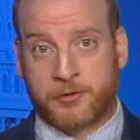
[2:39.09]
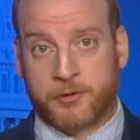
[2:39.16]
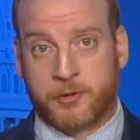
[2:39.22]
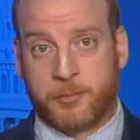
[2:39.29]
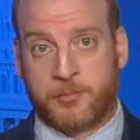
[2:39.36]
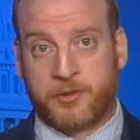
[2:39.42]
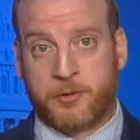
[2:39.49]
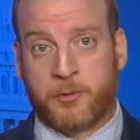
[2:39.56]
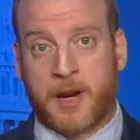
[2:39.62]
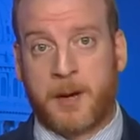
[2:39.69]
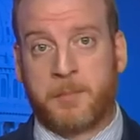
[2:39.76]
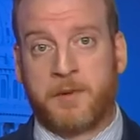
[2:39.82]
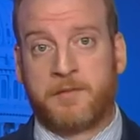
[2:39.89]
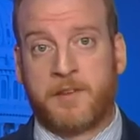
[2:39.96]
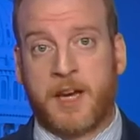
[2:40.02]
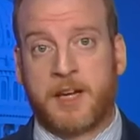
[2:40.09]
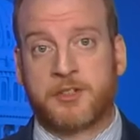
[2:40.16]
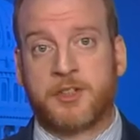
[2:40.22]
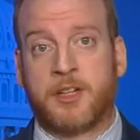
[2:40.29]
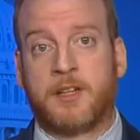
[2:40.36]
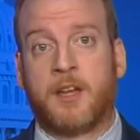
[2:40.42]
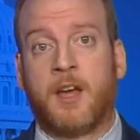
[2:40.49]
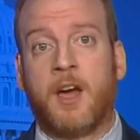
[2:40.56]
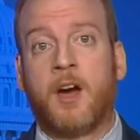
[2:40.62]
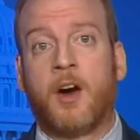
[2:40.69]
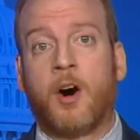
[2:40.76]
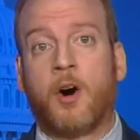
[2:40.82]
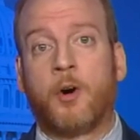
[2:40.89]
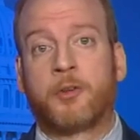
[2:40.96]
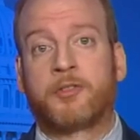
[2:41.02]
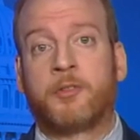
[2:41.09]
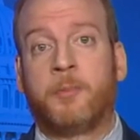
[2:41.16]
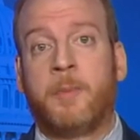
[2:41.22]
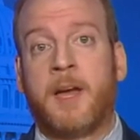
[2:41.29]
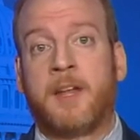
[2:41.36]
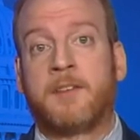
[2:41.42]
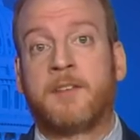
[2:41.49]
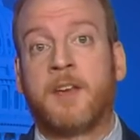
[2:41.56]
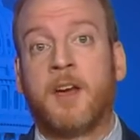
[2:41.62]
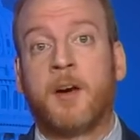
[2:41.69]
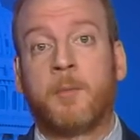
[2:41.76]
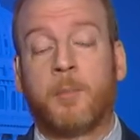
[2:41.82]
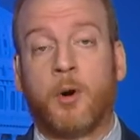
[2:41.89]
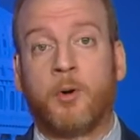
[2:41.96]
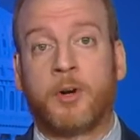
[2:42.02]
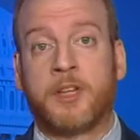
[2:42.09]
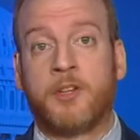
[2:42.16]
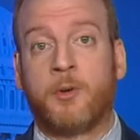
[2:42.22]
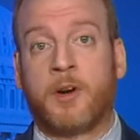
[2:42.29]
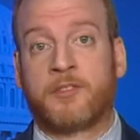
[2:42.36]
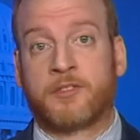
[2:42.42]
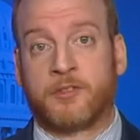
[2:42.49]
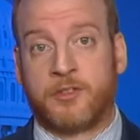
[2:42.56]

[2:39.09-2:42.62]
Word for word: troops in rapid fashion also meant pulling U.S.